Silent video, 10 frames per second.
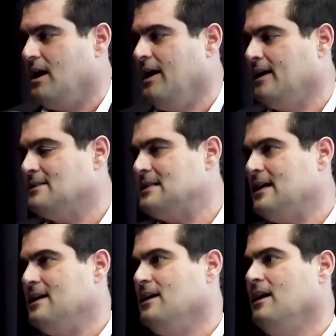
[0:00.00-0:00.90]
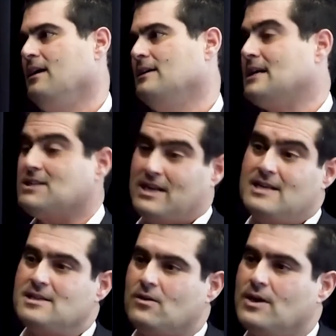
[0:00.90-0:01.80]
And I say, it's actually an
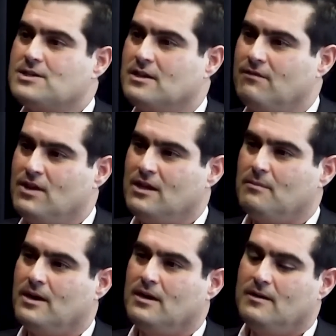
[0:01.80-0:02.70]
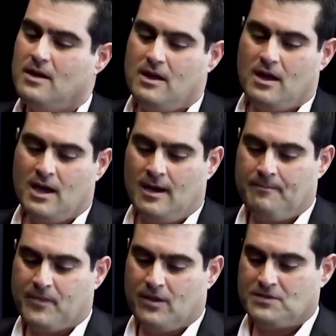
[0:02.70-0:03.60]
easy question if you think about it.
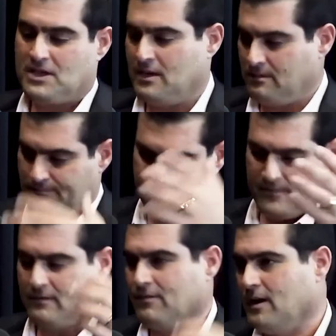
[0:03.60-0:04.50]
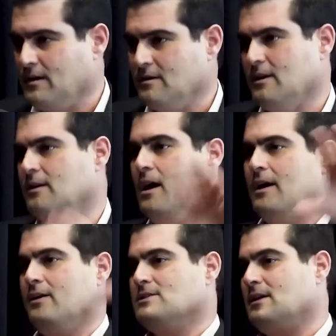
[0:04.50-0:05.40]
Um, you've seen your friend
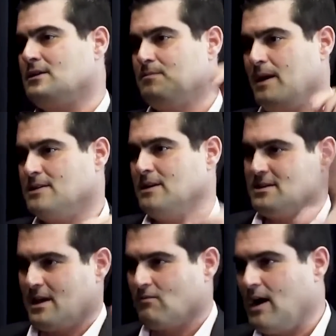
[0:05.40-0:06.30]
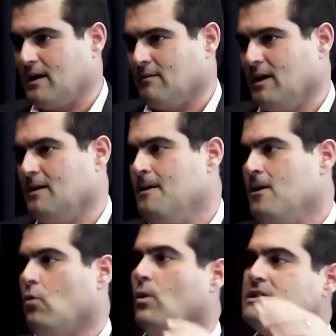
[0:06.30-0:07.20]
Elon. He goes out in space. He's got a rocket, right?
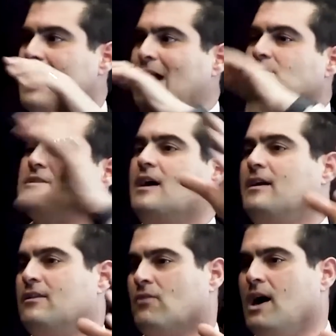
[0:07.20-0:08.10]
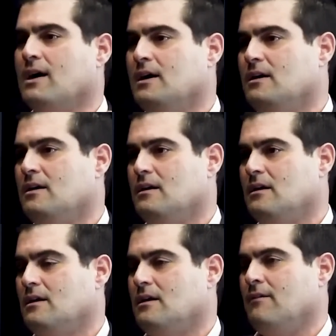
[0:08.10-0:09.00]
What's outside of the rocket?
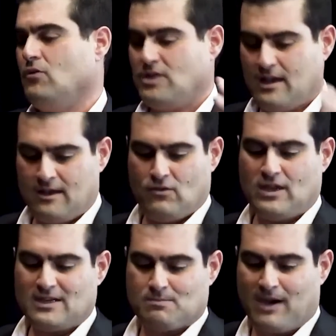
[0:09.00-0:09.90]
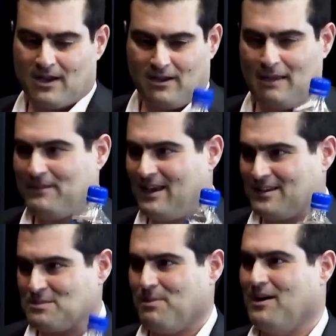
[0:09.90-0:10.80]
If you take, if you take this bottle, empty out
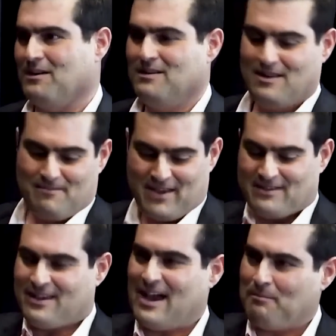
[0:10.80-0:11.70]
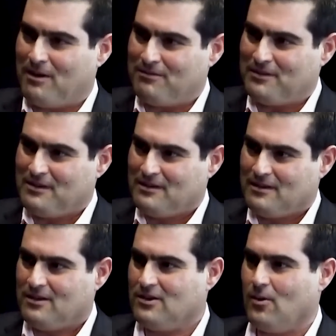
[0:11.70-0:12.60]
this bottle, take the cap off it,
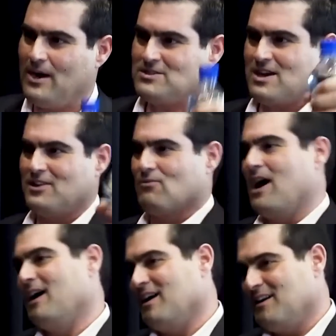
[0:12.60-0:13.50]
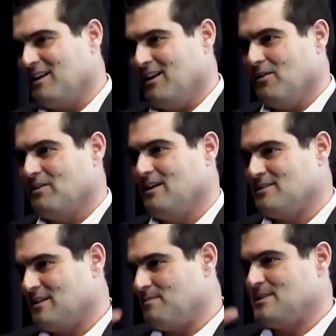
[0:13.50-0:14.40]
go outside the rocket, you know, get,
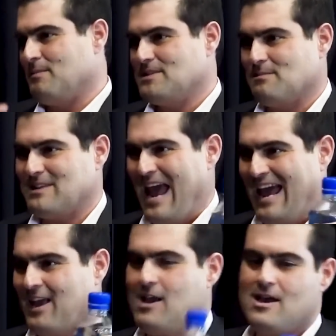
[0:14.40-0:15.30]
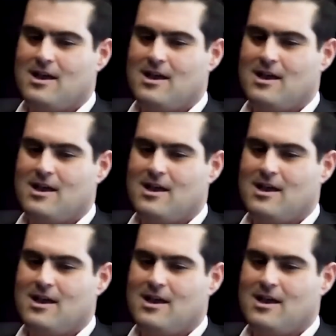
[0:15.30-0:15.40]
sipping some Tang,